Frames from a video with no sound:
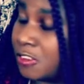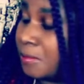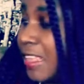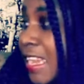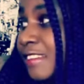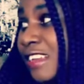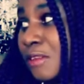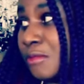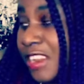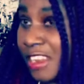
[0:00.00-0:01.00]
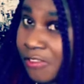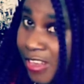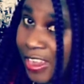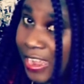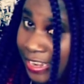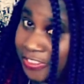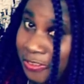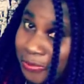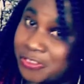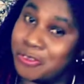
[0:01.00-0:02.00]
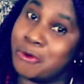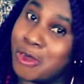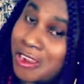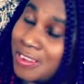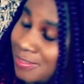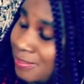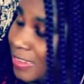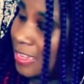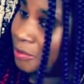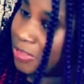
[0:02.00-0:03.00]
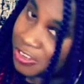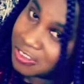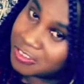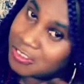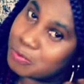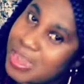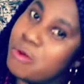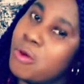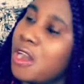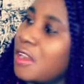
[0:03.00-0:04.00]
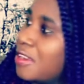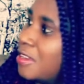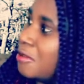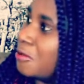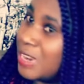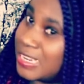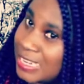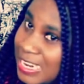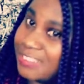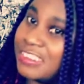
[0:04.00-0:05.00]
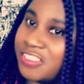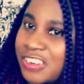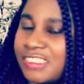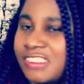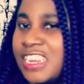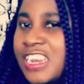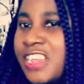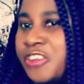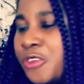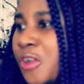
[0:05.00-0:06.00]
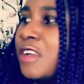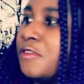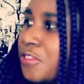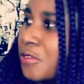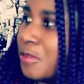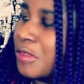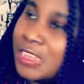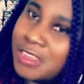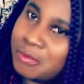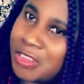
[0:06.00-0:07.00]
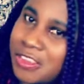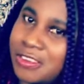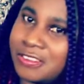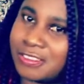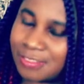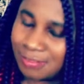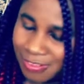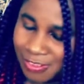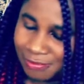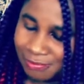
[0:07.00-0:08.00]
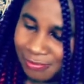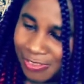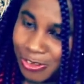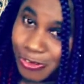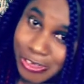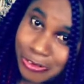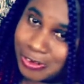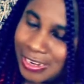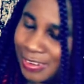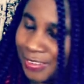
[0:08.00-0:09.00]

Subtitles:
sometimes. I'm in Africa, I jump into work because it's my work. When the attention is needed, you have to, because you all know that